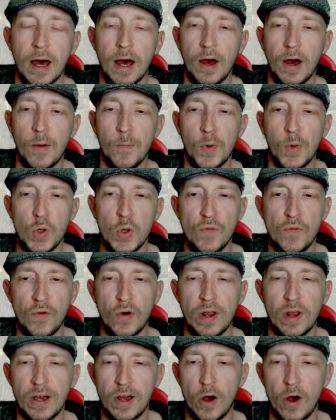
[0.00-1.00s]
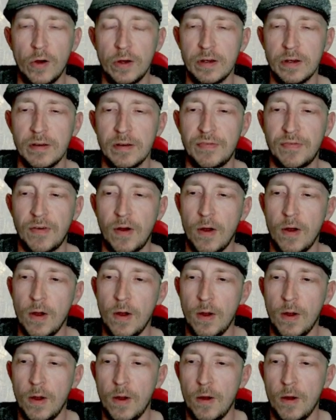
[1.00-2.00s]
But you've got to kind of
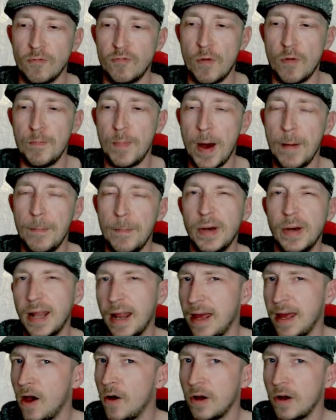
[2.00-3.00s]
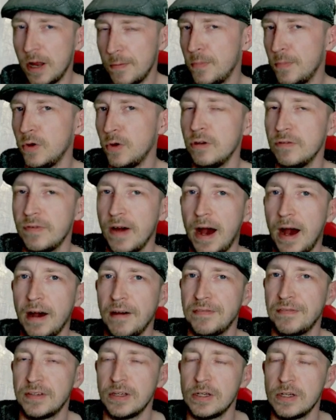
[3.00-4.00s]
remember that they are going to move
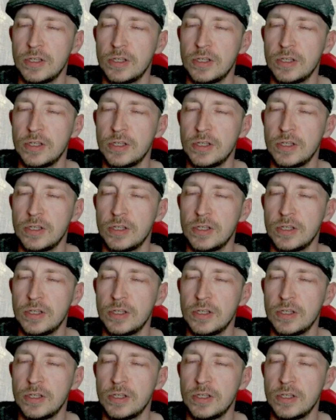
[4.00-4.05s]
after,